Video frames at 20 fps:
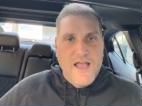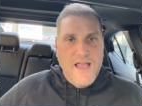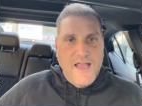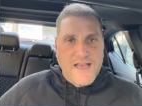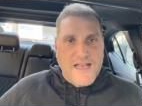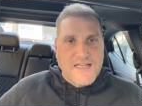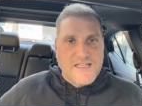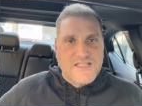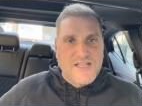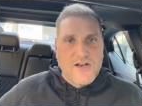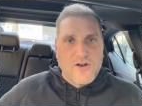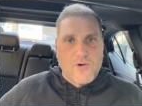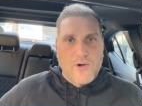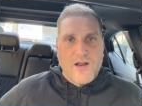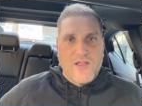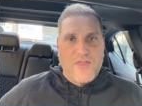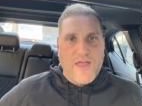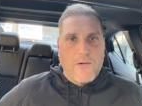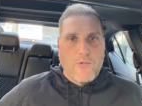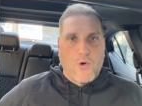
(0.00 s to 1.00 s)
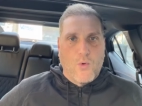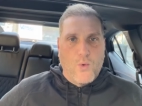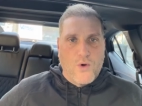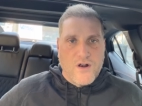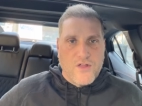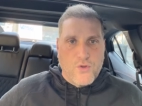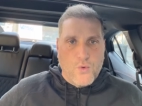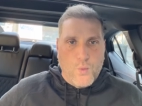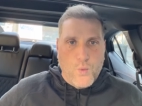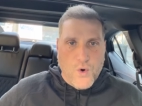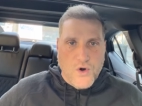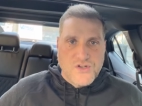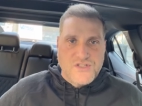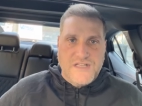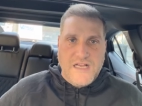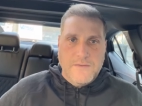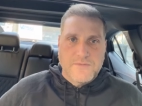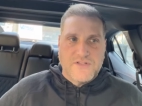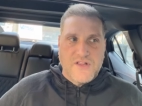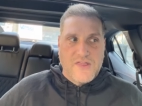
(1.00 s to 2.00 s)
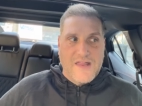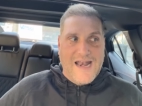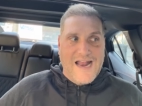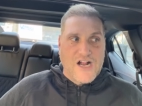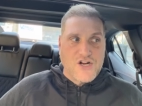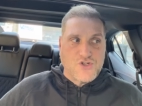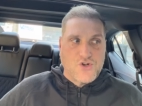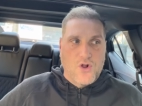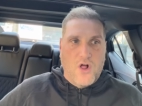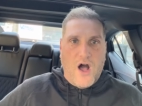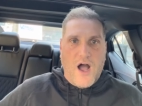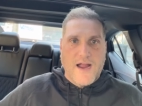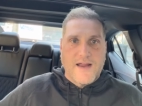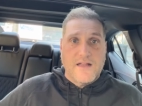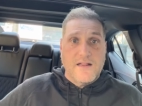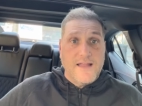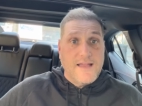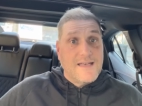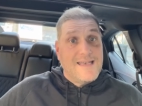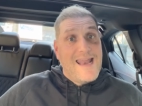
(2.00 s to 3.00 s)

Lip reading: considering they were one of the worst teams in the National Hockey League.